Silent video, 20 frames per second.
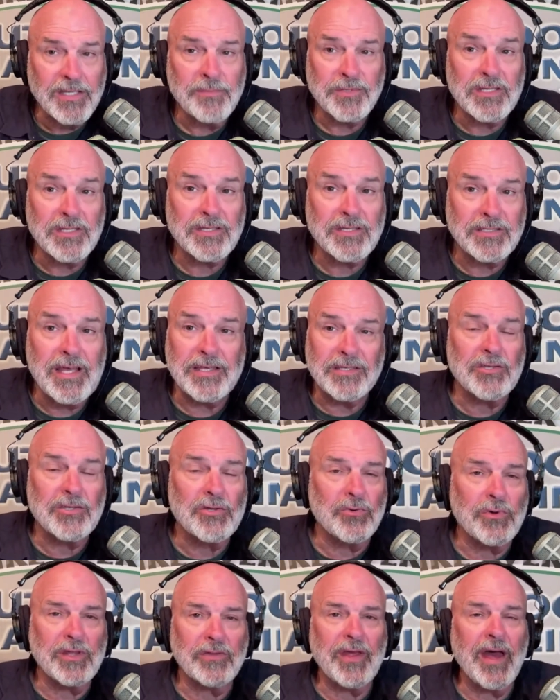success
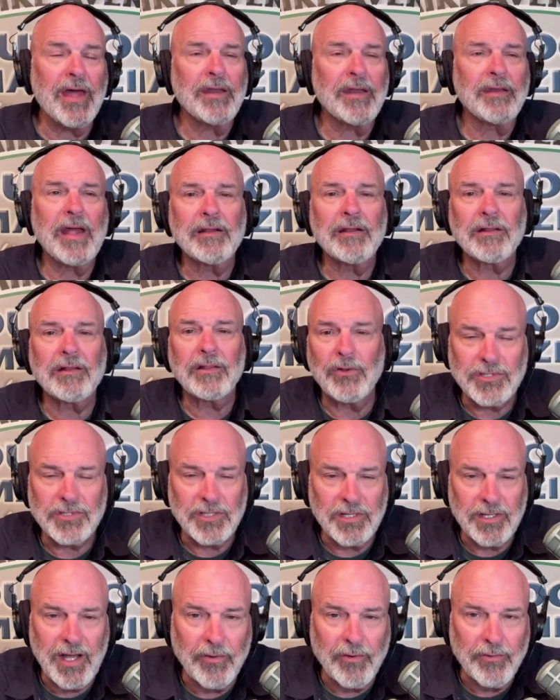doing that and had close
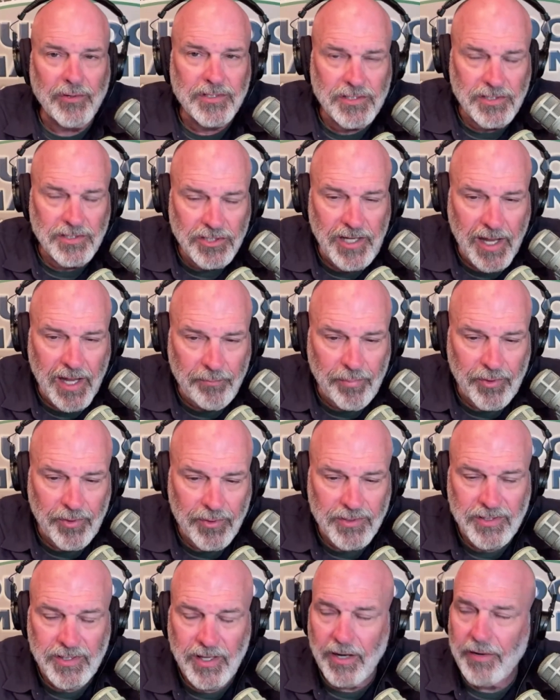encounters and shot birds
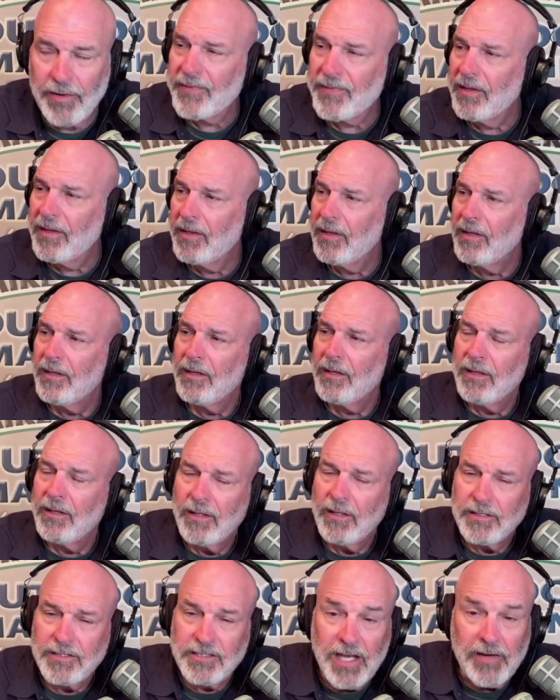there
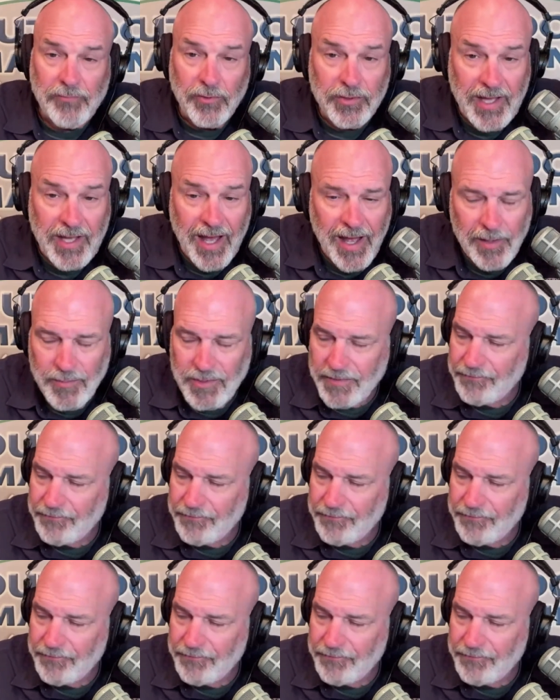several times.